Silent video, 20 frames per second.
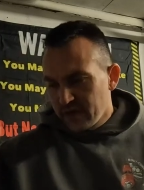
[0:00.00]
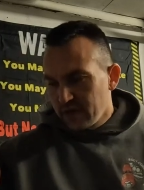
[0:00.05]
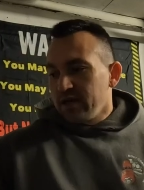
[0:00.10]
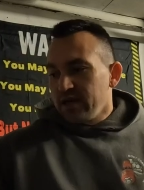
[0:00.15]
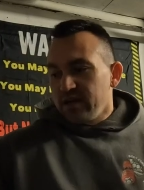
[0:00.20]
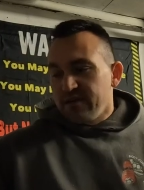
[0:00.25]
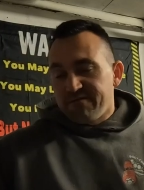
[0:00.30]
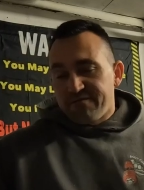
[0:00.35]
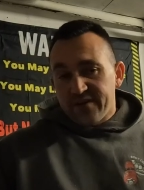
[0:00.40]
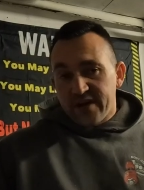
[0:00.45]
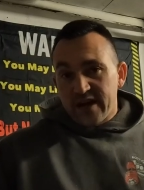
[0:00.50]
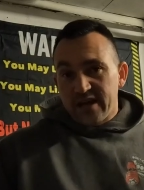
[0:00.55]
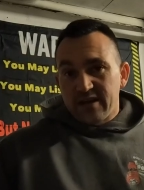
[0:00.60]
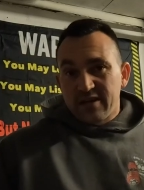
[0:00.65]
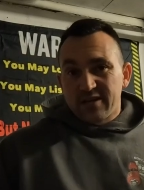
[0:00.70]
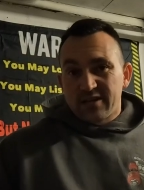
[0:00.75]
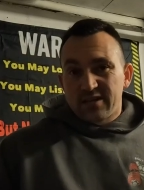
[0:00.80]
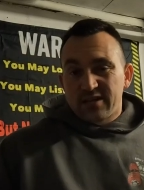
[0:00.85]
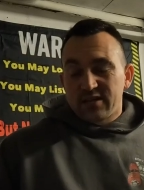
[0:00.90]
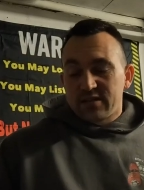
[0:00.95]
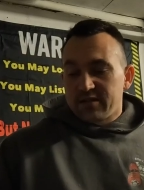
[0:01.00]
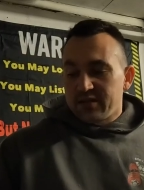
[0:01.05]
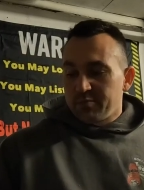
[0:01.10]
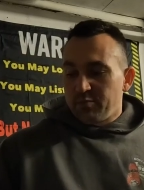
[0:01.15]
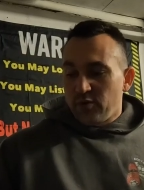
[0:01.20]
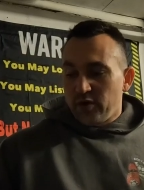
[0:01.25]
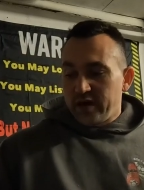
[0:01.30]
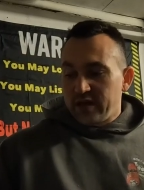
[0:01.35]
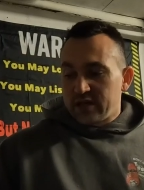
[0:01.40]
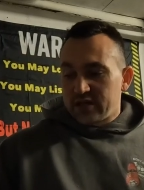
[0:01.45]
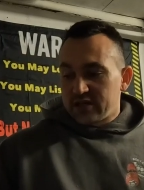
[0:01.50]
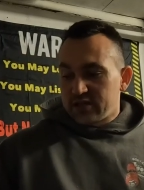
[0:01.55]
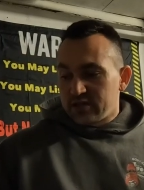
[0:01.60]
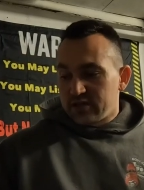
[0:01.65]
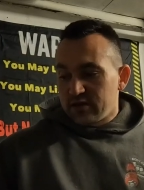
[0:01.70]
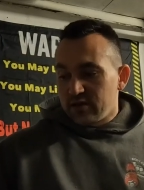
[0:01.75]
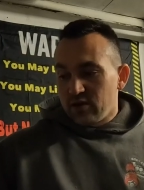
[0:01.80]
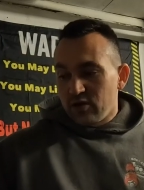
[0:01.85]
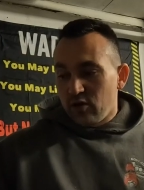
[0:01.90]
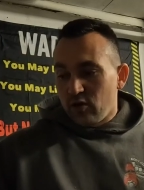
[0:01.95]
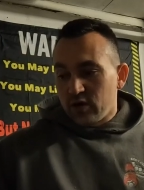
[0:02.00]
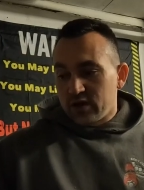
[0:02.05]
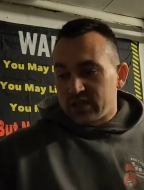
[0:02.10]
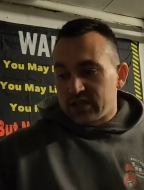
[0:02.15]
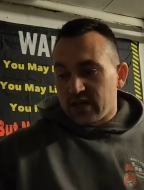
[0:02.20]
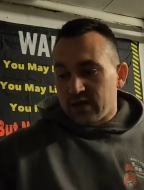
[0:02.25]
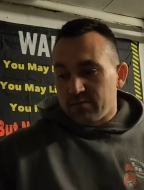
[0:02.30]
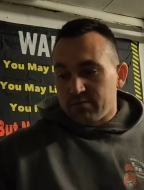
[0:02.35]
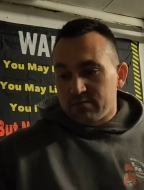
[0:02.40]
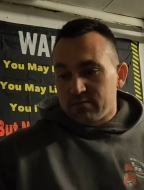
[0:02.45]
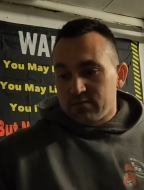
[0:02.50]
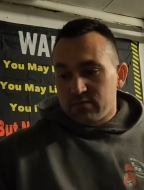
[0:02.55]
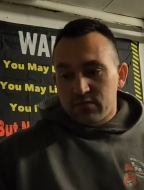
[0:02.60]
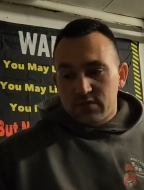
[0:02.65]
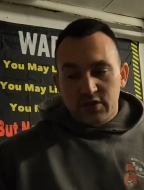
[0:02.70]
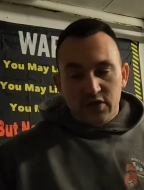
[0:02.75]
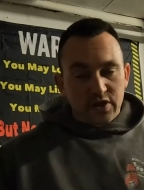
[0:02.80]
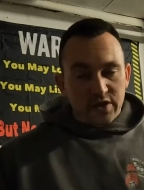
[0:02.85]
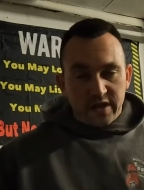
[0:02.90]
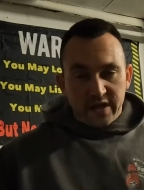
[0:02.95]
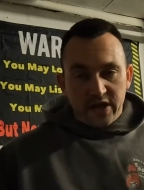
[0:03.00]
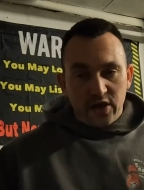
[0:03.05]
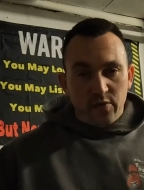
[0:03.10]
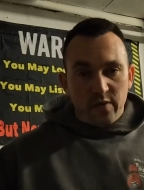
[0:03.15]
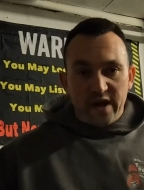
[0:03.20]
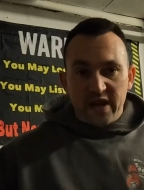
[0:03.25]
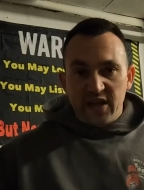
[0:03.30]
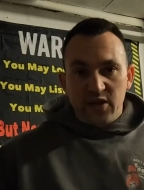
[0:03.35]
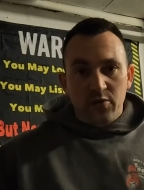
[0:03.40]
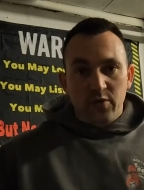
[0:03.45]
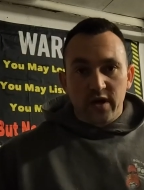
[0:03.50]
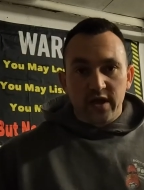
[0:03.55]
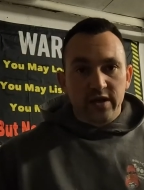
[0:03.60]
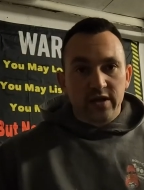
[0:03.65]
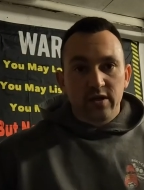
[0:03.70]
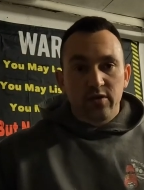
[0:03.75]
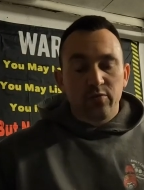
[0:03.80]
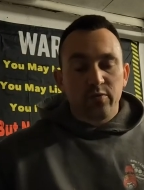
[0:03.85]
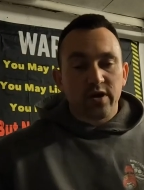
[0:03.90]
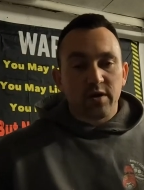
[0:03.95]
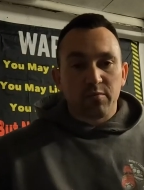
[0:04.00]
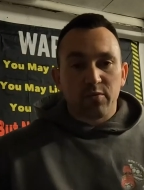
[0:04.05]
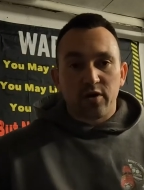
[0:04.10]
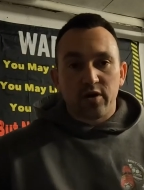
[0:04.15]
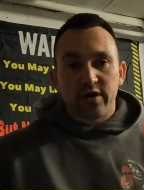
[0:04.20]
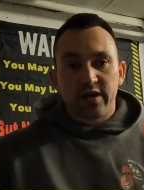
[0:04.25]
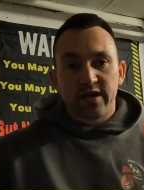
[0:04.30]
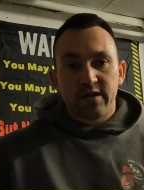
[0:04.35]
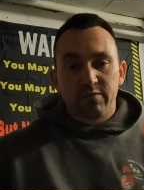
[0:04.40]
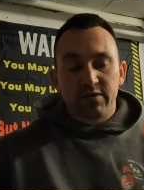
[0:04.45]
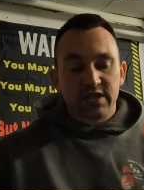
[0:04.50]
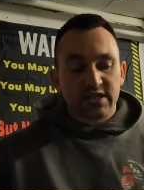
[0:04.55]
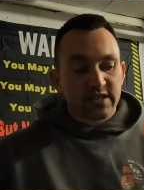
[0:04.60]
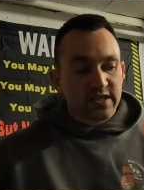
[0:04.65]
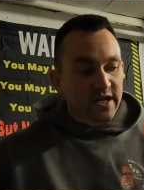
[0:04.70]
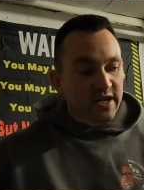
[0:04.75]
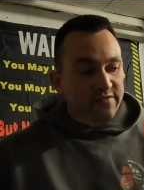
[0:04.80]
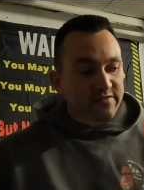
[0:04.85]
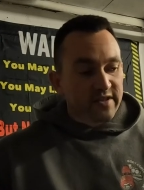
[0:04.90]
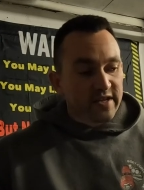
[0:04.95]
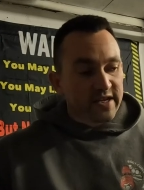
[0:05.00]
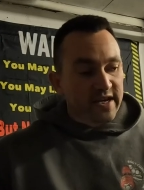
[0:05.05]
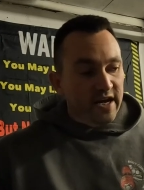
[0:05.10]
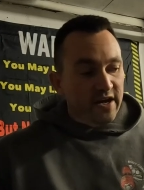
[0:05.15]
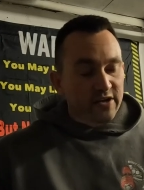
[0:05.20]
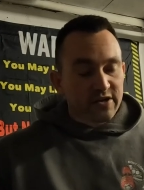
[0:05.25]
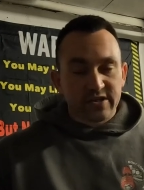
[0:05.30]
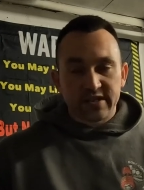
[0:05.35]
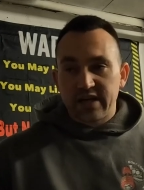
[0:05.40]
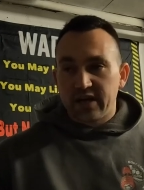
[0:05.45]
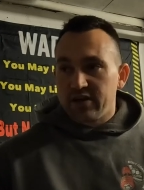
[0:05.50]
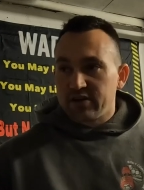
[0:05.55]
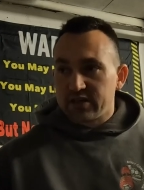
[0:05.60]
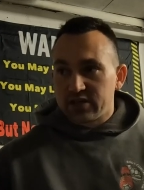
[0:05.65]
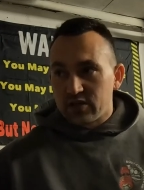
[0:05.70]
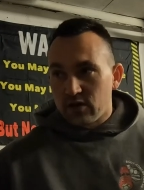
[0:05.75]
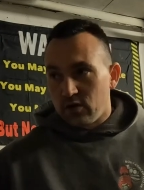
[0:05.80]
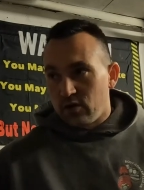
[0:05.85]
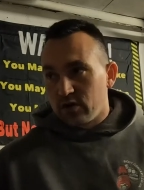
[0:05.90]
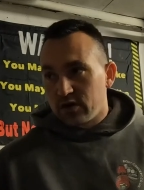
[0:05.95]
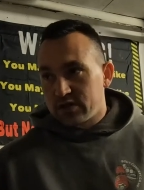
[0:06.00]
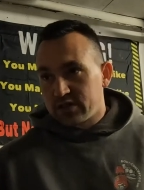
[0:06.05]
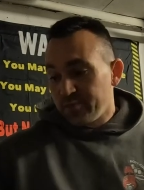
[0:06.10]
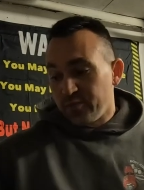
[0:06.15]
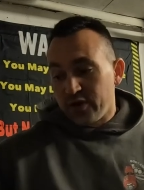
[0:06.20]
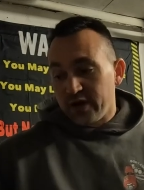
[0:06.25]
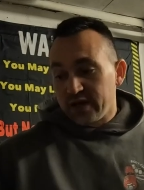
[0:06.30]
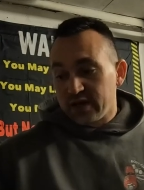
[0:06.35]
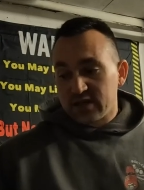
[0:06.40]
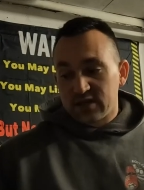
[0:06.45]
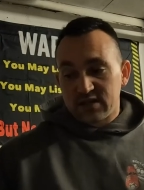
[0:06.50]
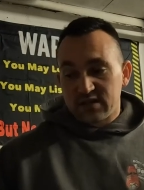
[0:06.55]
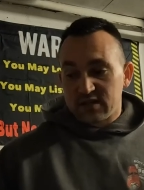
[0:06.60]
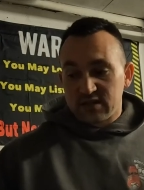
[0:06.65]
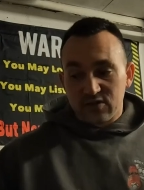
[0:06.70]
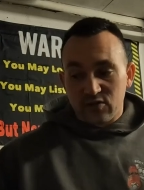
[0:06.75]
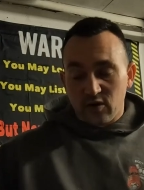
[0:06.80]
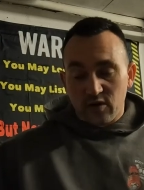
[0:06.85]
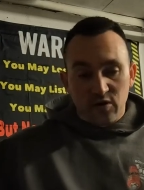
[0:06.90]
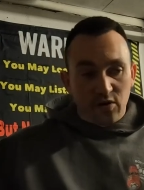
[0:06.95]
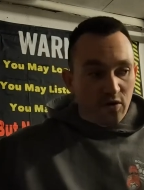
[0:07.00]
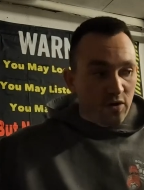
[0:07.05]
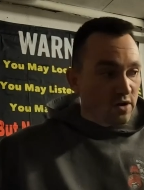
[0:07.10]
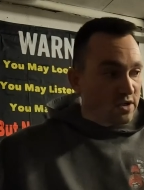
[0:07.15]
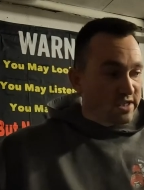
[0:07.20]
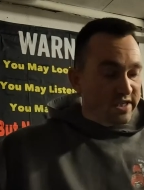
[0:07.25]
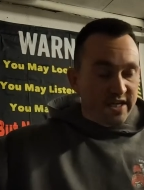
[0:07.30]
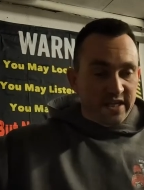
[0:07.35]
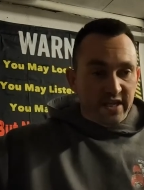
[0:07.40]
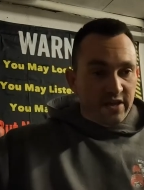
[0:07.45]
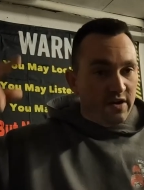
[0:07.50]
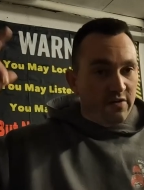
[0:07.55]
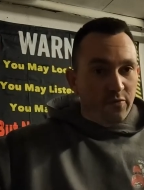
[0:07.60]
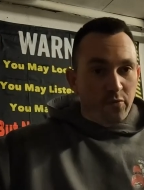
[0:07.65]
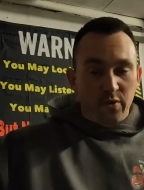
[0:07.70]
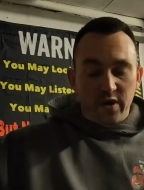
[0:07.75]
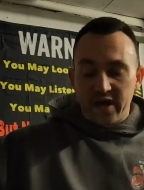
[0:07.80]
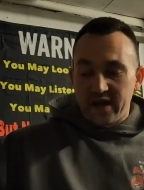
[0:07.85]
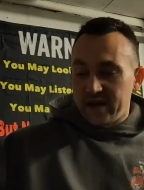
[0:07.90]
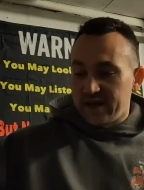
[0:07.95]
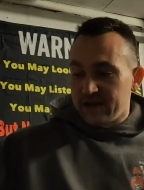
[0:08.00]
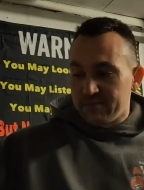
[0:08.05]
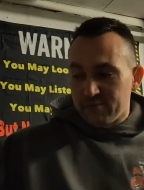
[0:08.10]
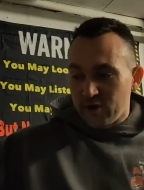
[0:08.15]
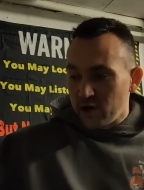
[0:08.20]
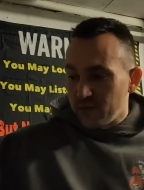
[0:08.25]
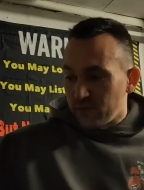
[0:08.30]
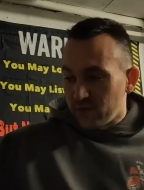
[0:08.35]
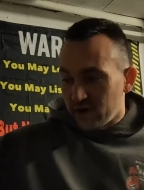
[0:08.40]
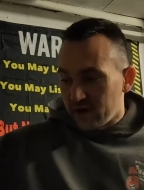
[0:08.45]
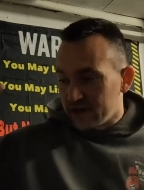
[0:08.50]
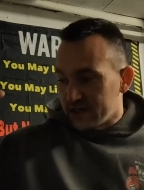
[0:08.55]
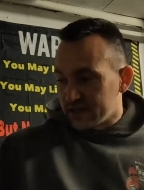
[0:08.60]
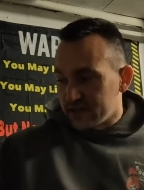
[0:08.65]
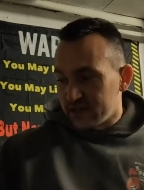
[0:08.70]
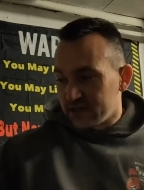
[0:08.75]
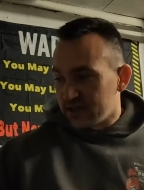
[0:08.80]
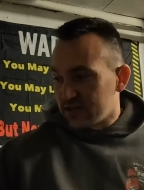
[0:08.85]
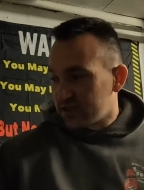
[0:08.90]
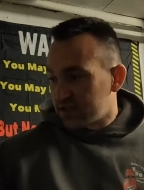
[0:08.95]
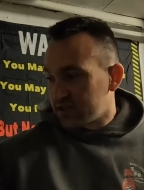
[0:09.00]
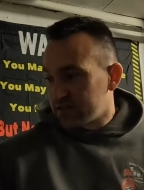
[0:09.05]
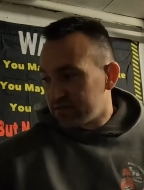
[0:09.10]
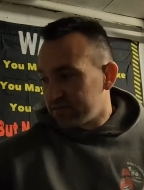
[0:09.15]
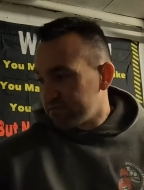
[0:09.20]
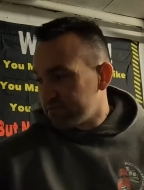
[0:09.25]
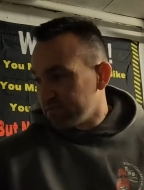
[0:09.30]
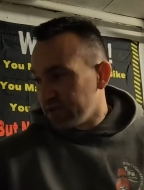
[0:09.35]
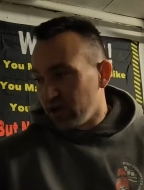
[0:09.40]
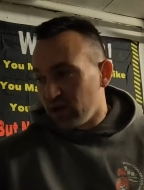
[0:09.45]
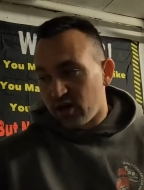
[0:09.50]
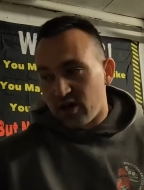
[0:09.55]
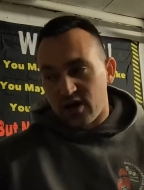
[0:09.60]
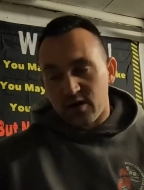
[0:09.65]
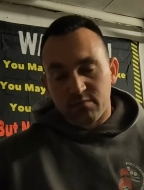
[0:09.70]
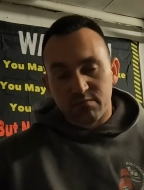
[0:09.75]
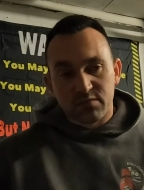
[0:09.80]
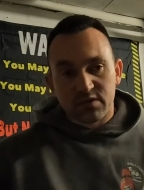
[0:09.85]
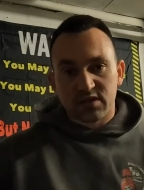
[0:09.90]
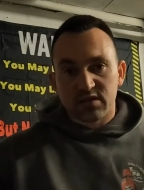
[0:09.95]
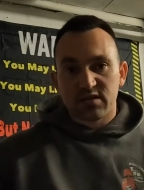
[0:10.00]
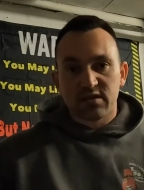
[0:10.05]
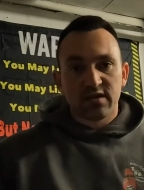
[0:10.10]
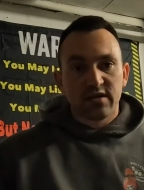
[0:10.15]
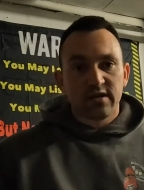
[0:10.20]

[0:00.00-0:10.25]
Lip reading: In fairness, the bike's locked up to the hilt anyway when I'm not on it. When it's left in the garage is locked. The bike's got locks here, there, everywhere, immobilisers, alarms.